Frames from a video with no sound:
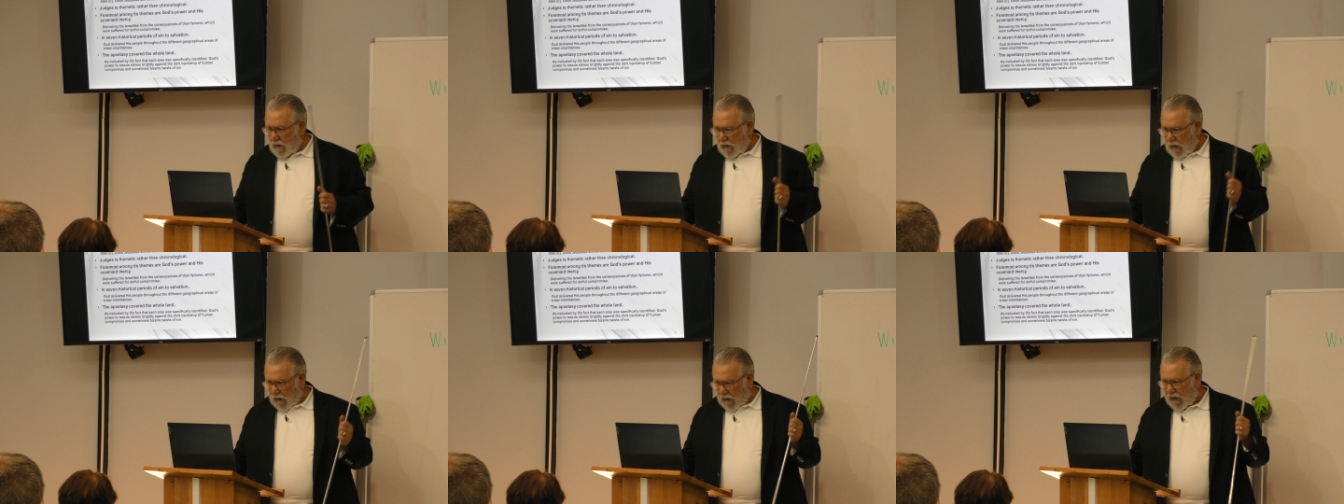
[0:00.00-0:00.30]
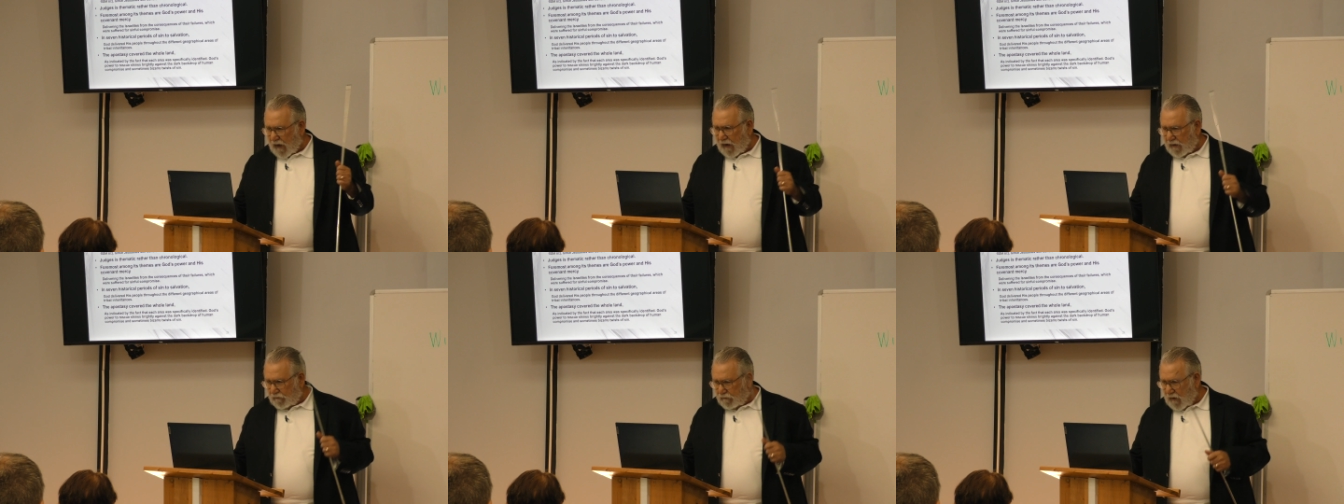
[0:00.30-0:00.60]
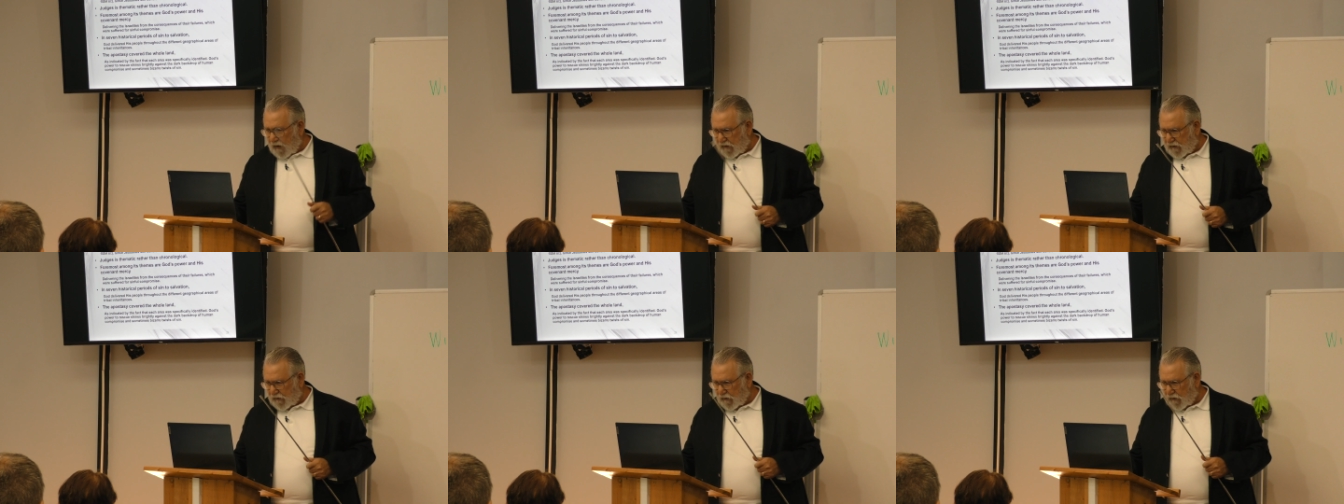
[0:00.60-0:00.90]
Okay,
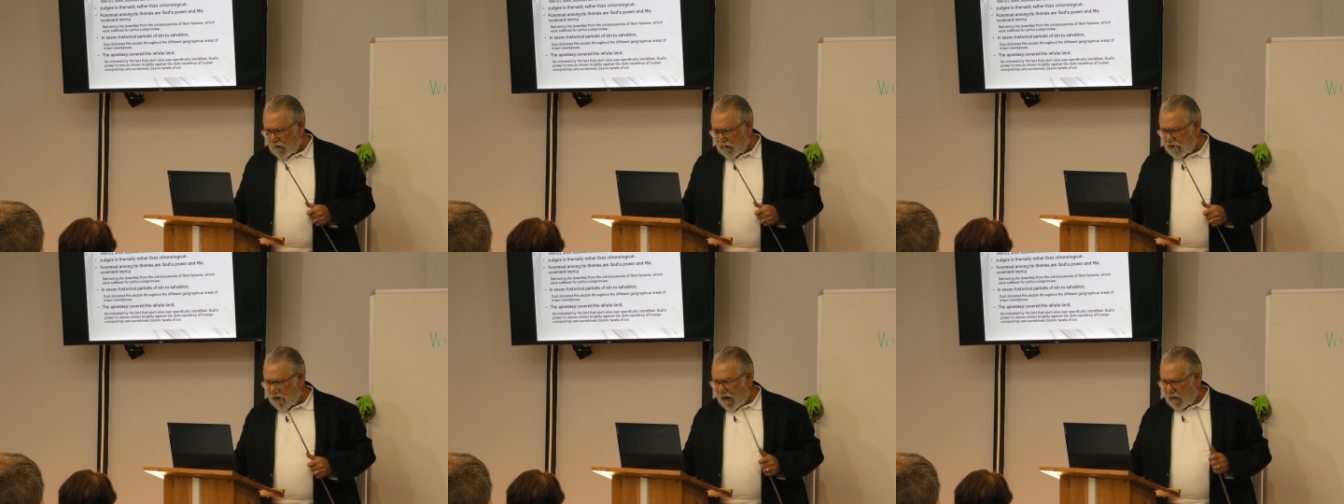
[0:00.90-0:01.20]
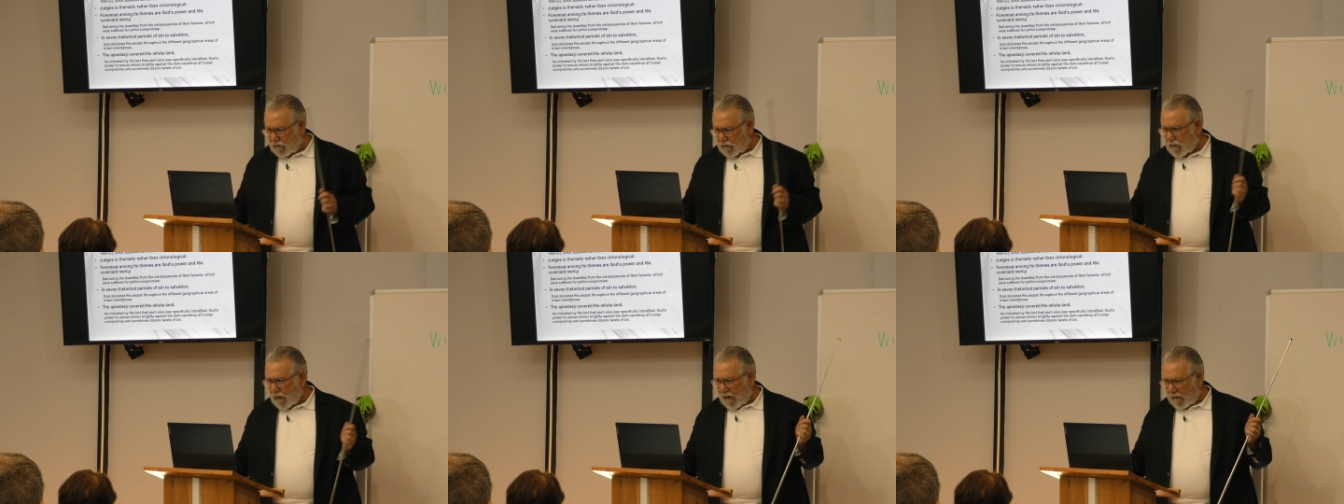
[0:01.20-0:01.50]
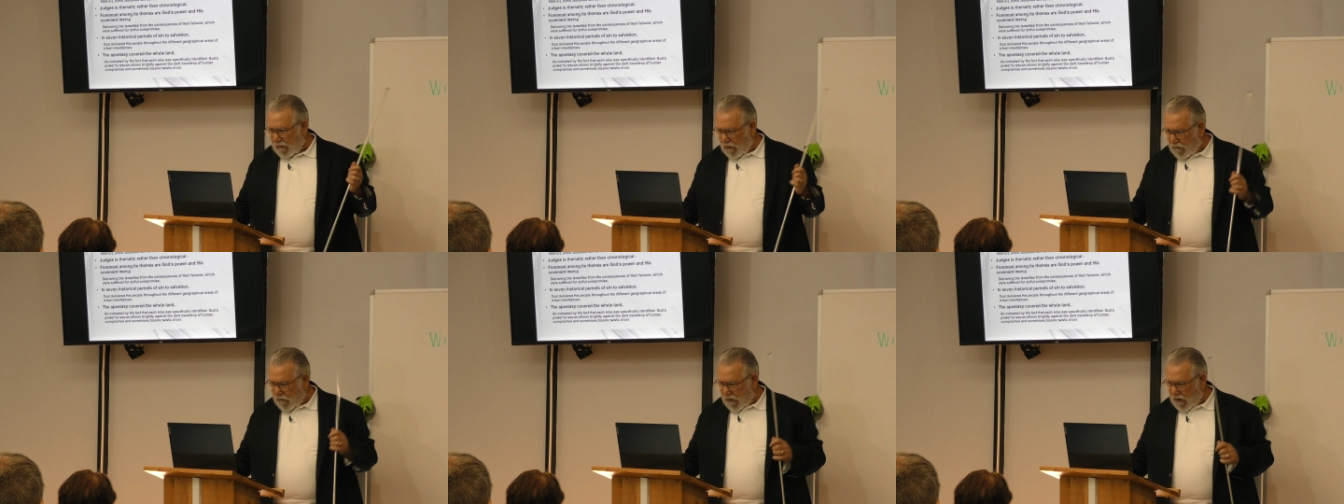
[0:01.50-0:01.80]
I saw you said it was
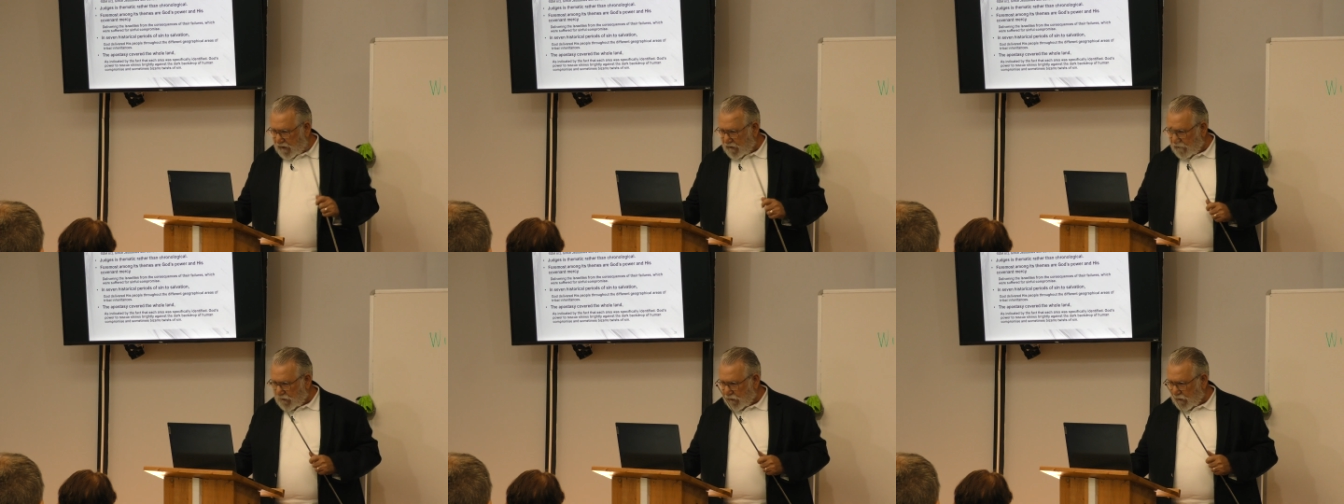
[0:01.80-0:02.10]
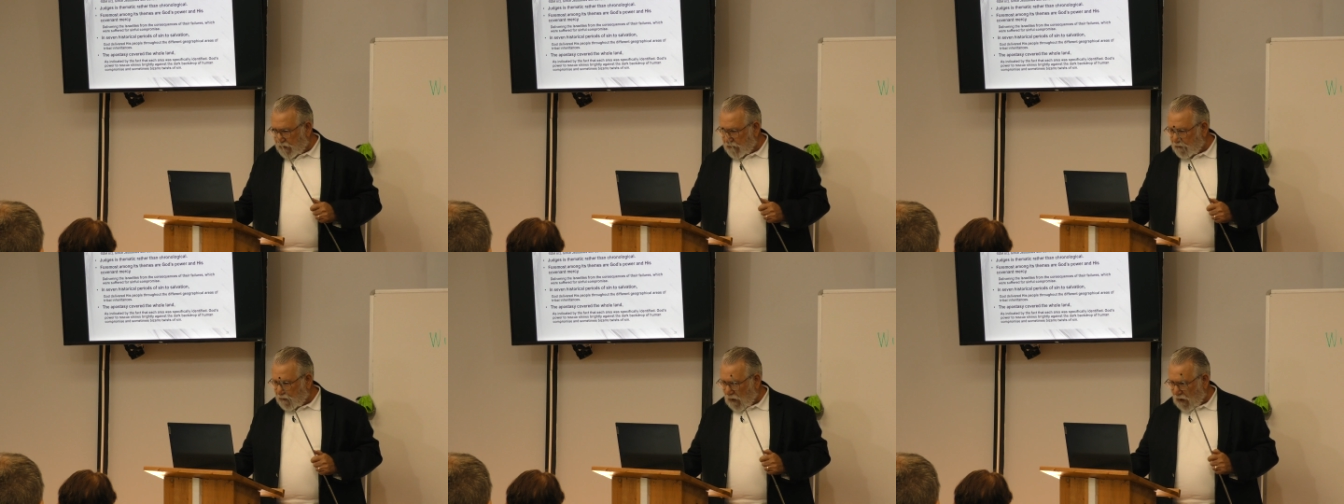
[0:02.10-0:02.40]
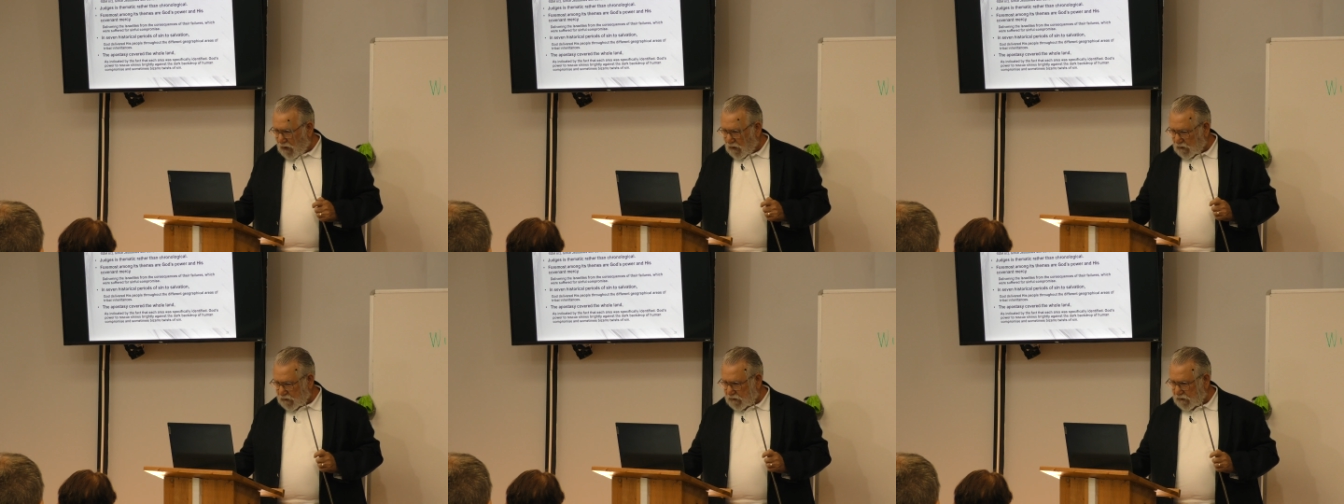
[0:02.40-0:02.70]
probably written during
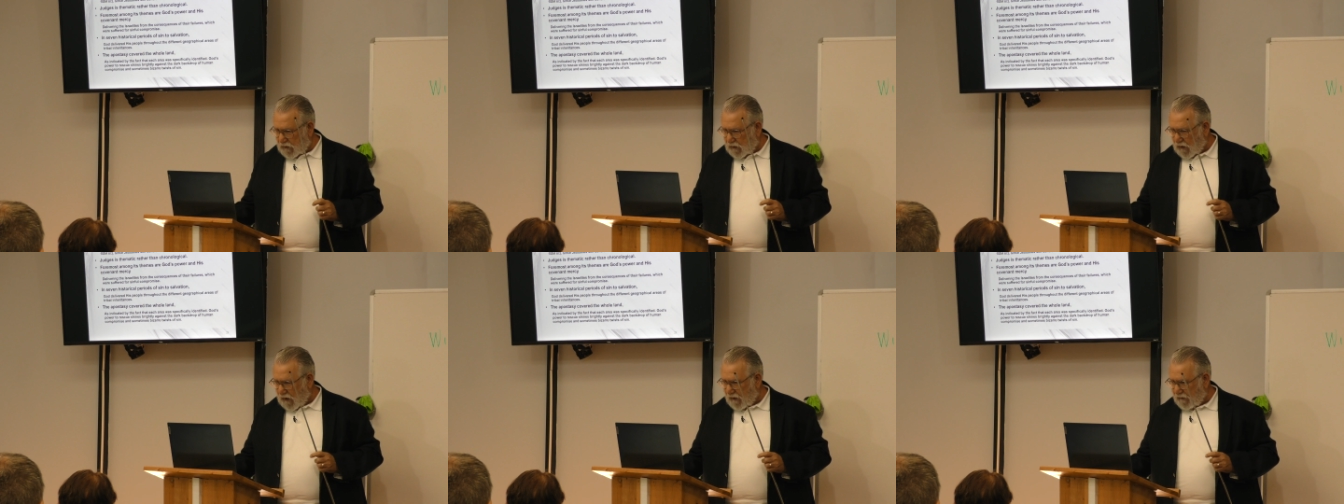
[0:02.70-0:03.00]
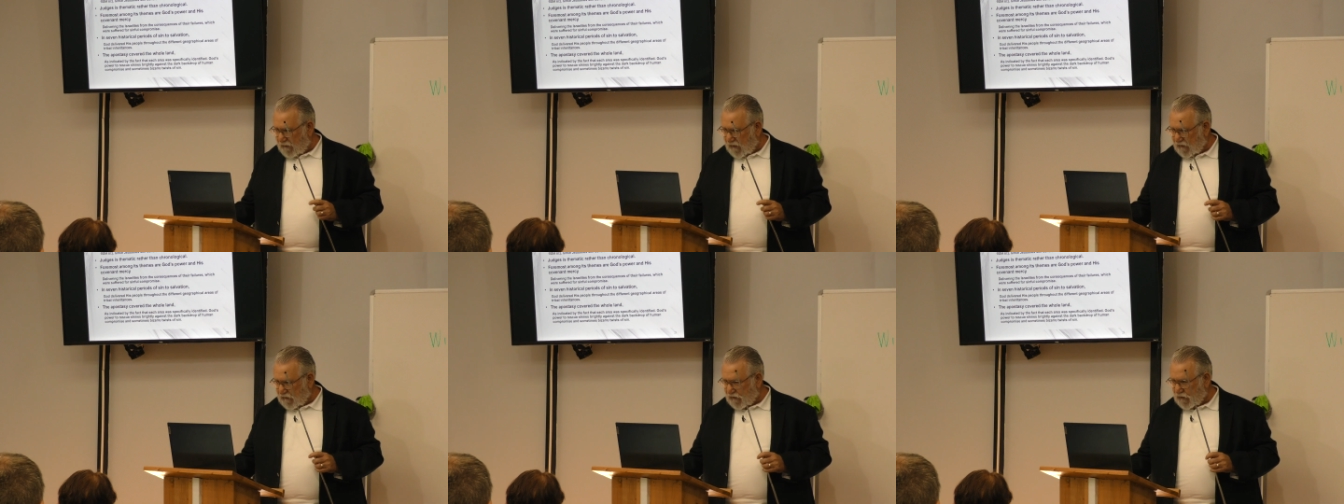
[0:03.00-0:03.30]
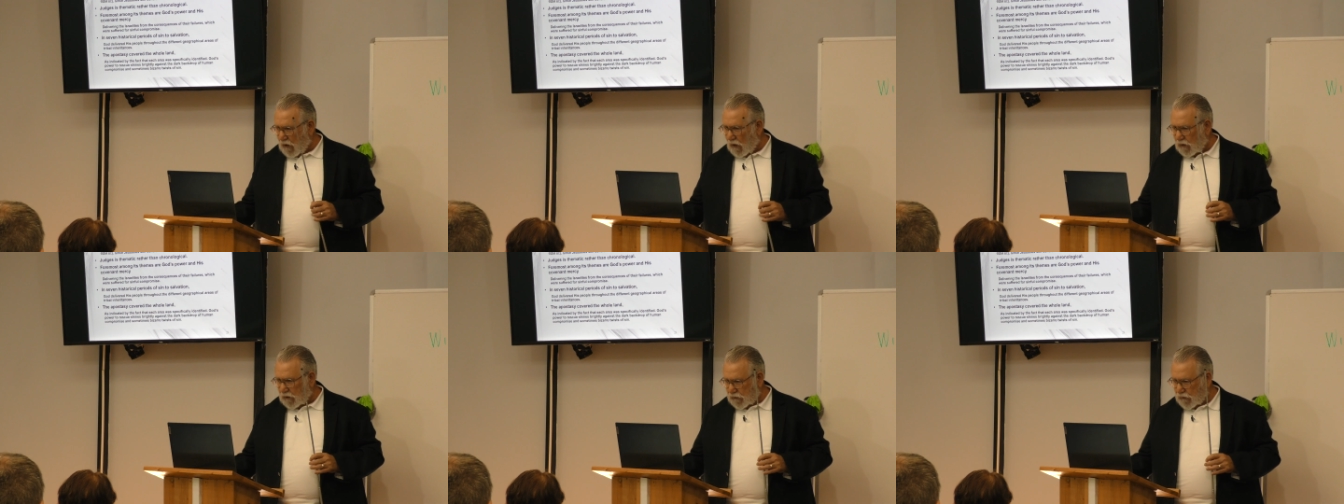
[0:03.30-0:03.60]

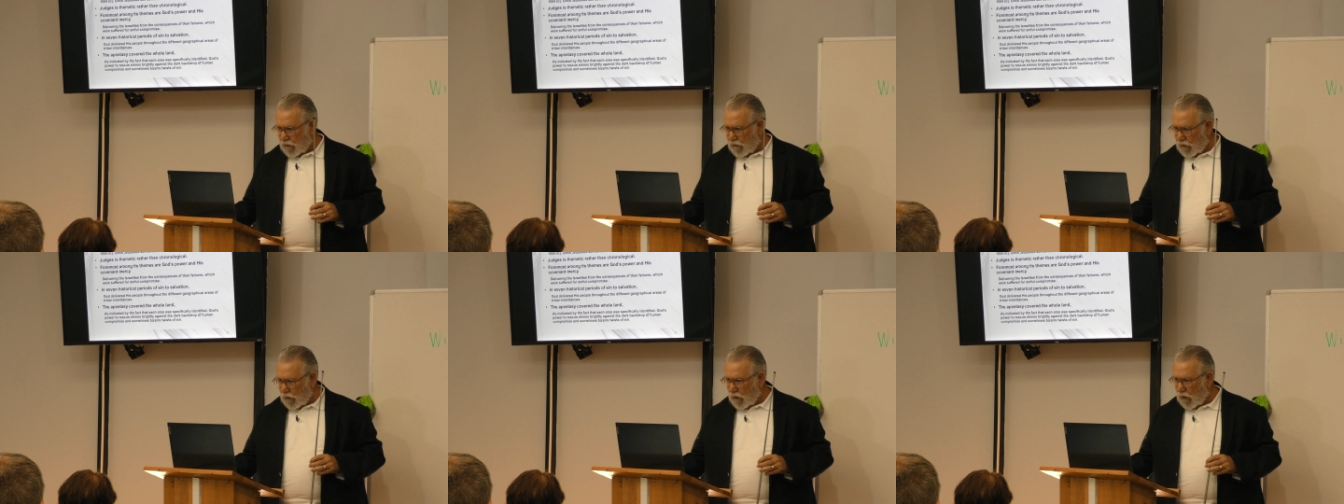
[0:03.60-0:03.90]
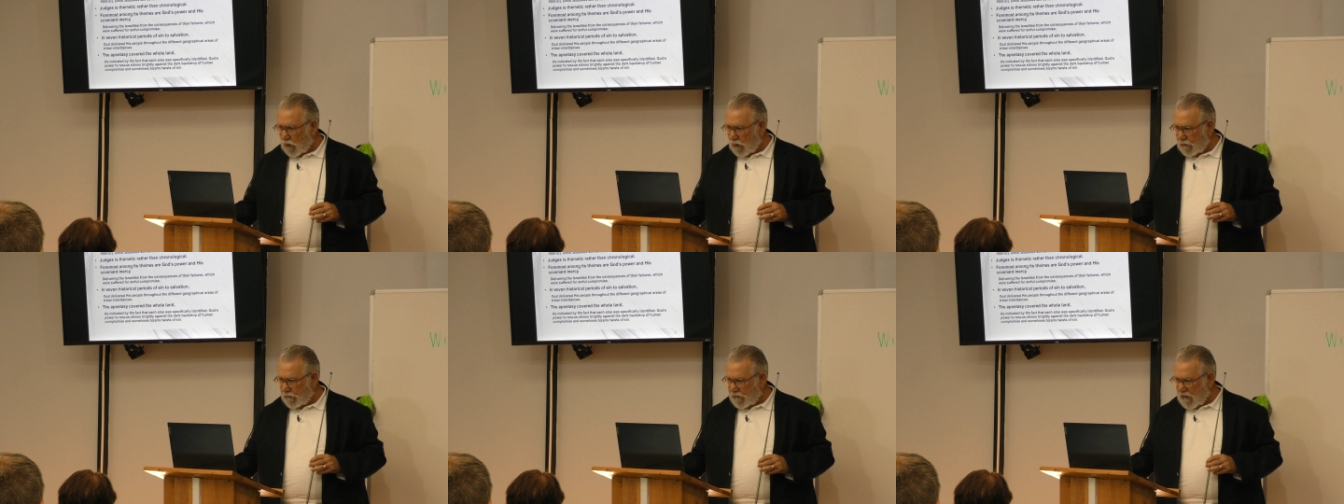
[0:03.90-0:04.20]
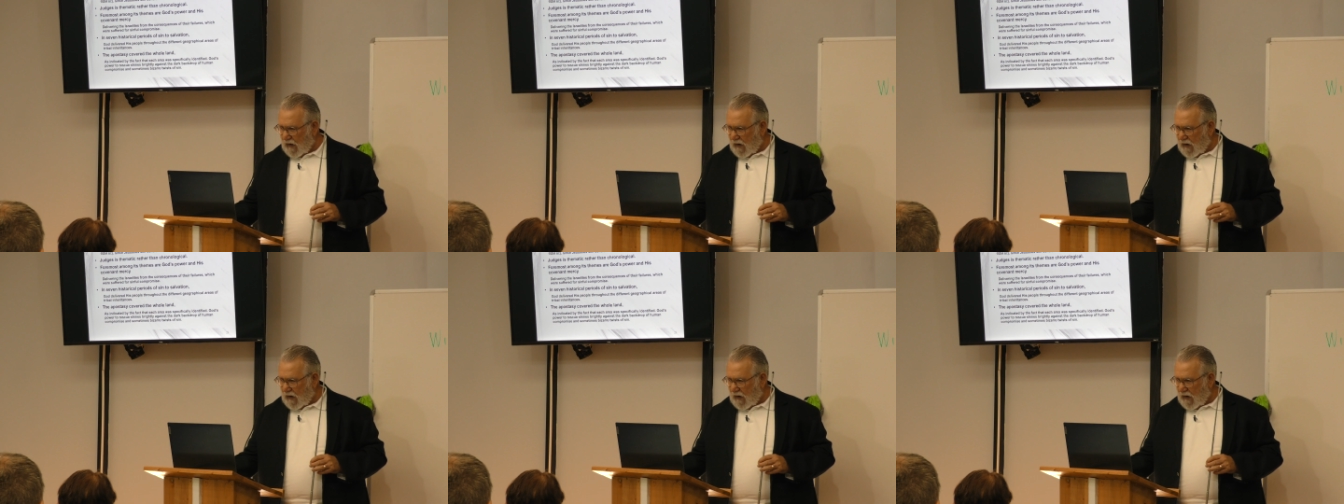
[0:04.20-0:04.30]
Saul's rule.